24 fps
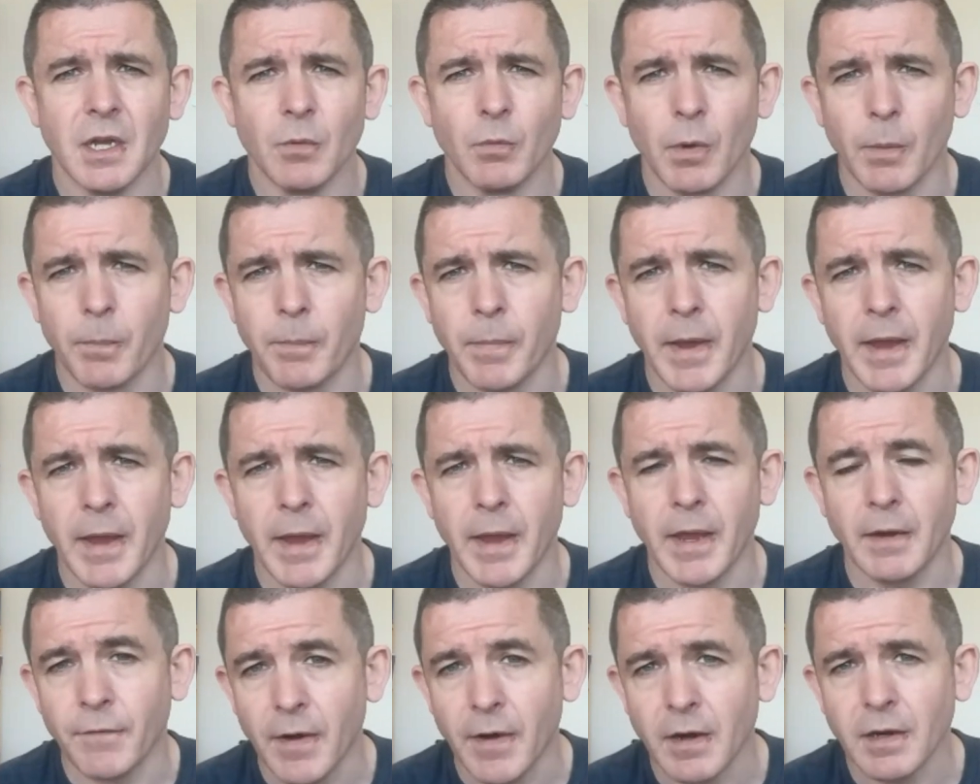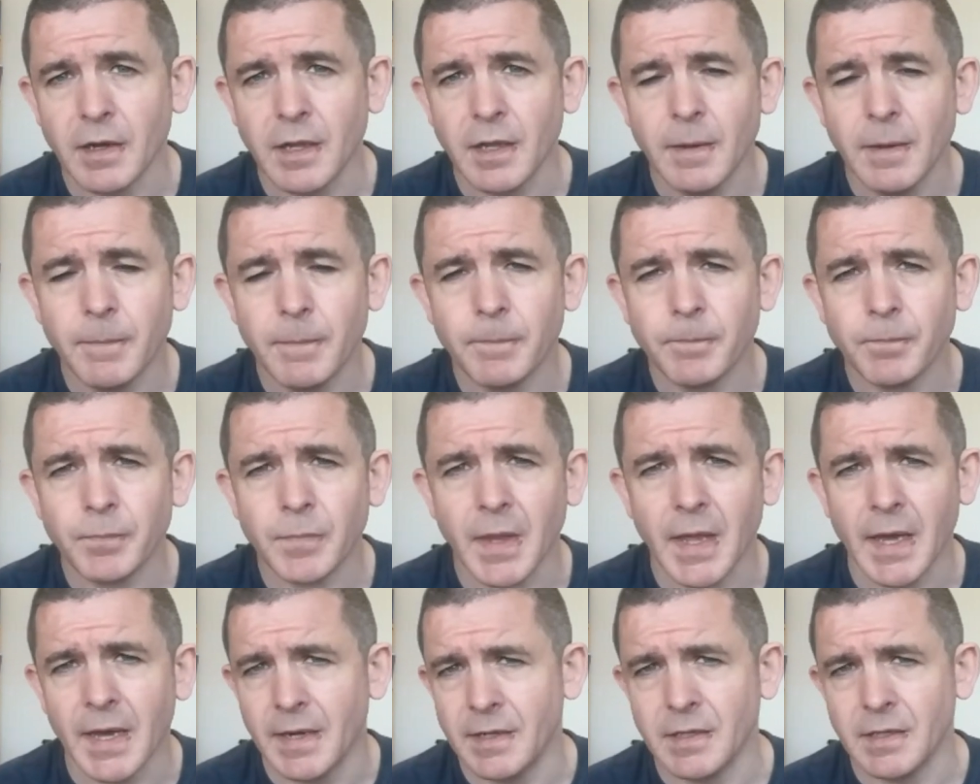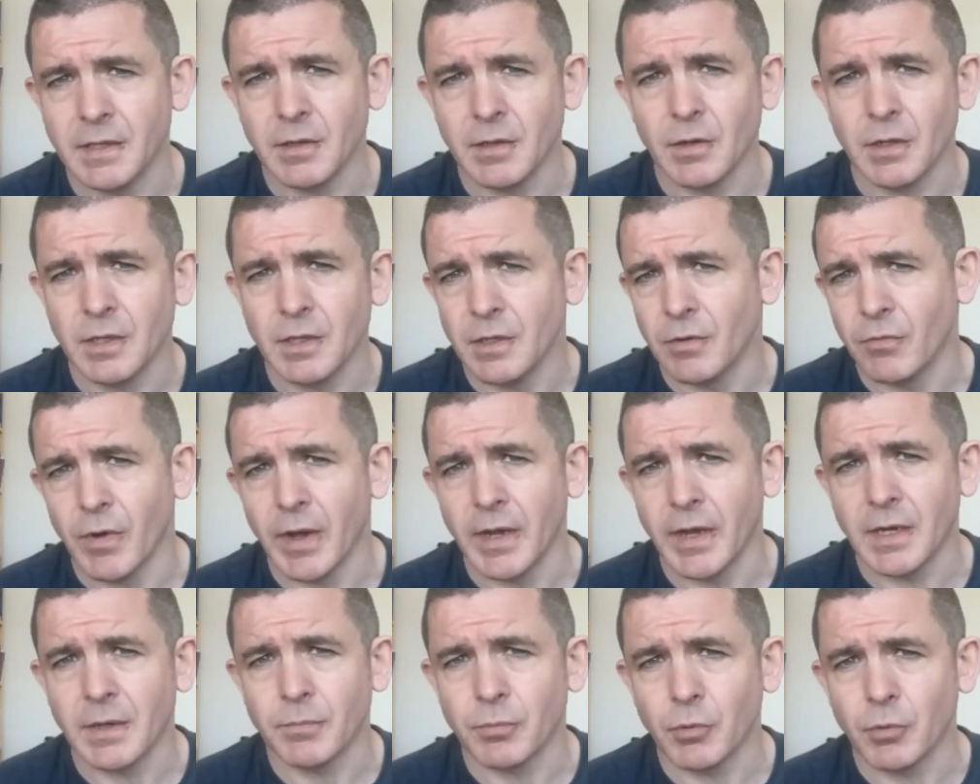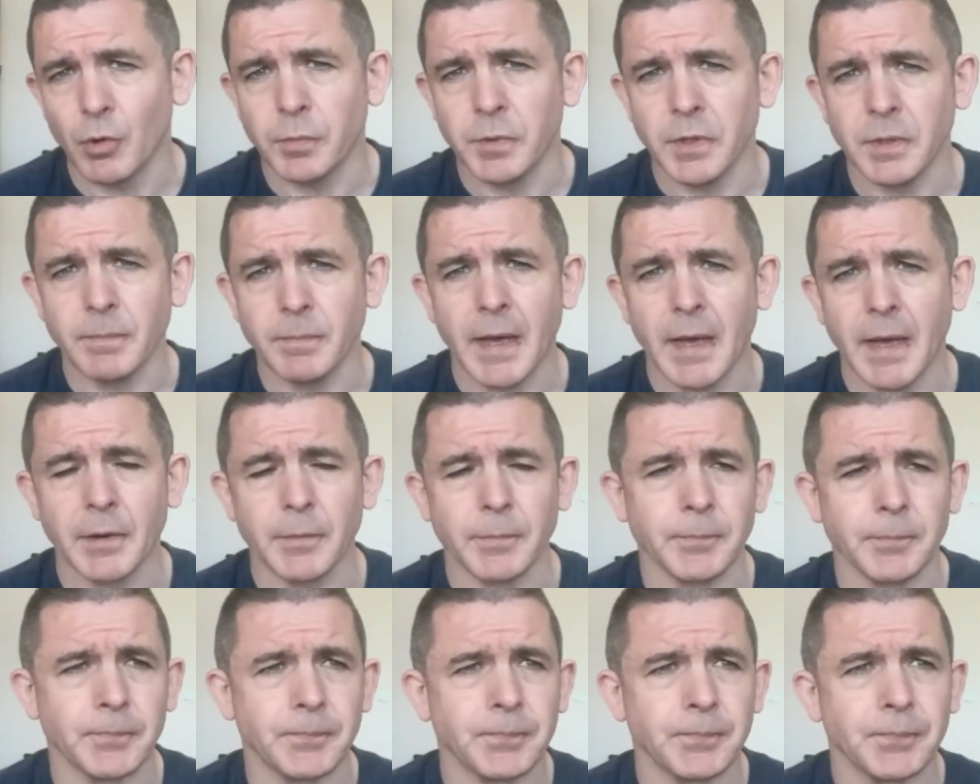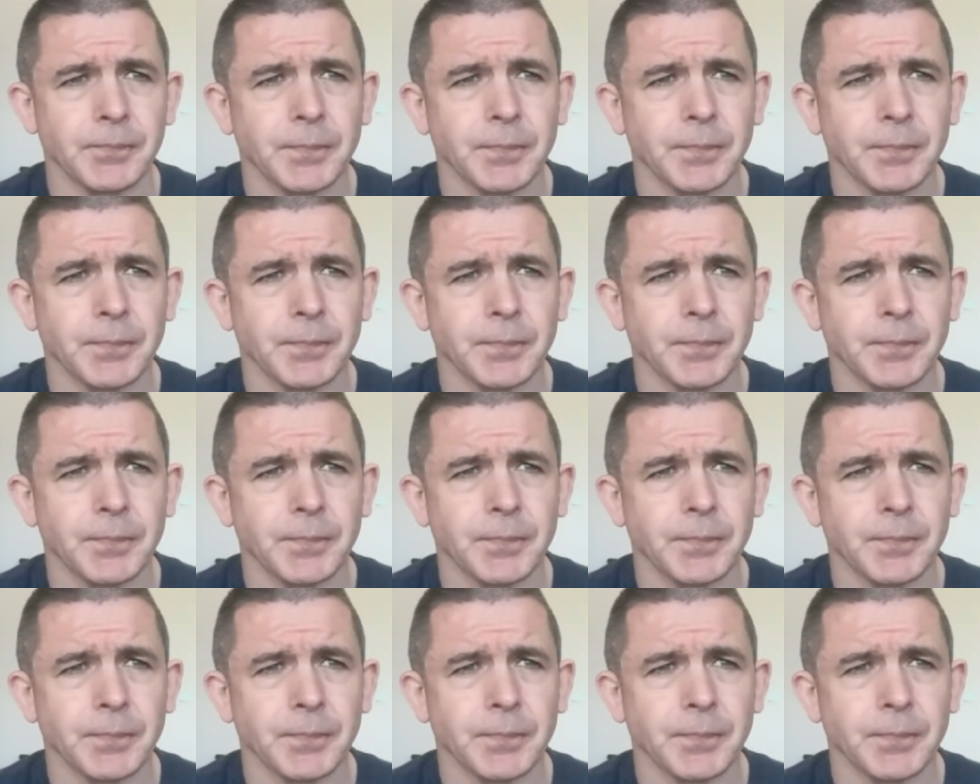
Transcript: were paid fairly and in the in the right appropriate manner.